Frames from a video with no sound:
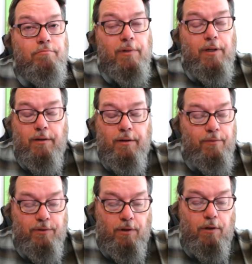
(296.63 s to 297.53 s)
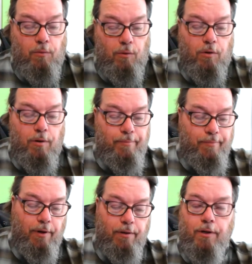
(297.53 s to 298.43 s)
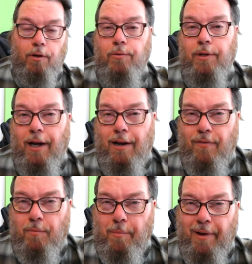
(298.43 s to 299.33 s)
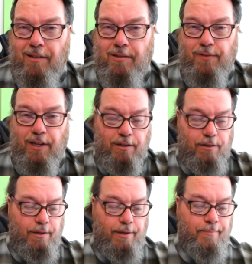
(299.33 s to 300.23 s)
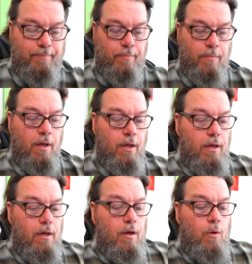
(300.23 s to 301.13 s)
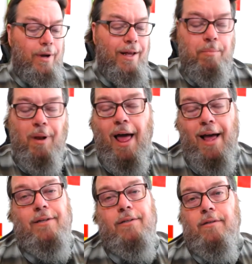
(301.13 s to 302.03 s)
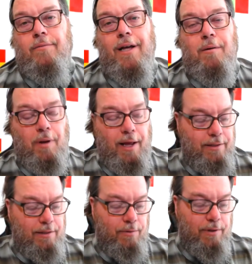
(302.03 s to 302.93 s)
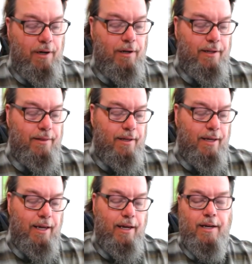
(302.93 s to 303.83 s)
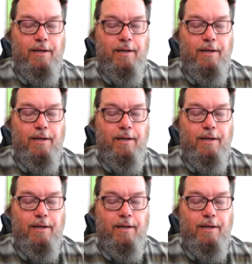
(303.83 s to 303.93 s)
Uh, it was a little warm on the old guy from the mountains of Tennessee. we had a blast. We had a blast. I would not let the heat in